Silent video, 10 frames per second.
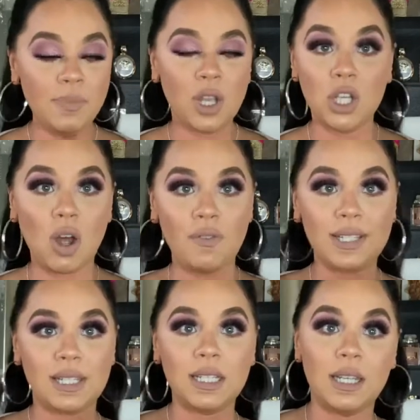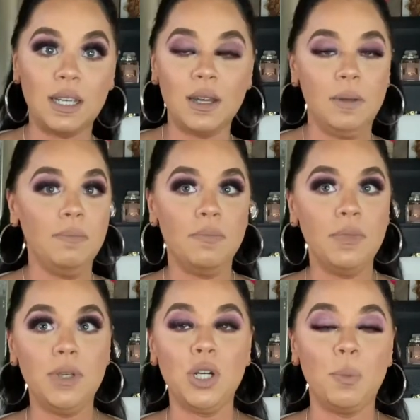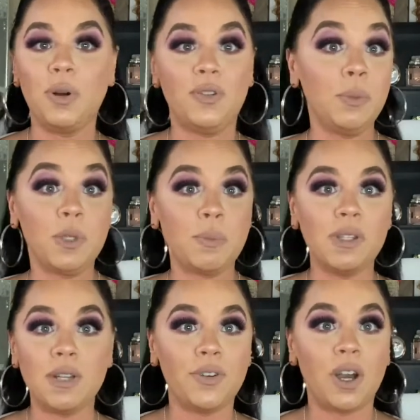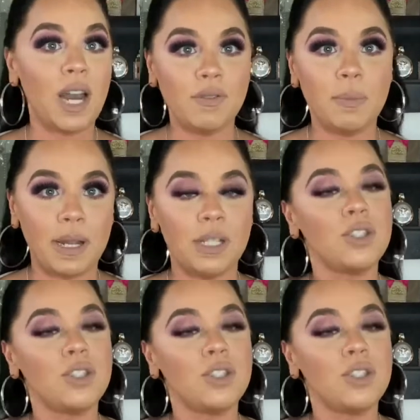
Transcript: Because obviously, you know, perfumes smell different on everybody.